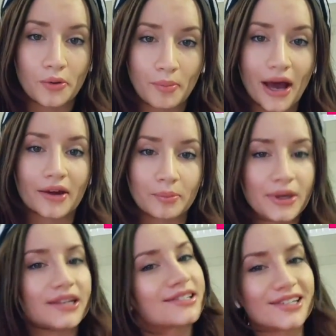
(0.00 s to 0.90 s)
pattern
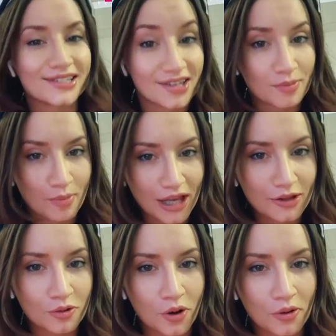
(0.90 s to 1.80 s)
pieces and make
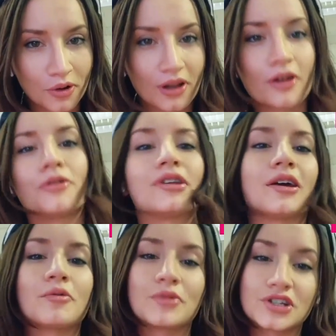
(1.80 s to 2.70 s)
your own
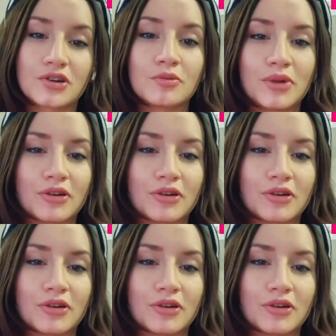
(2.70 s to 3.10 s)
clothing, which could be a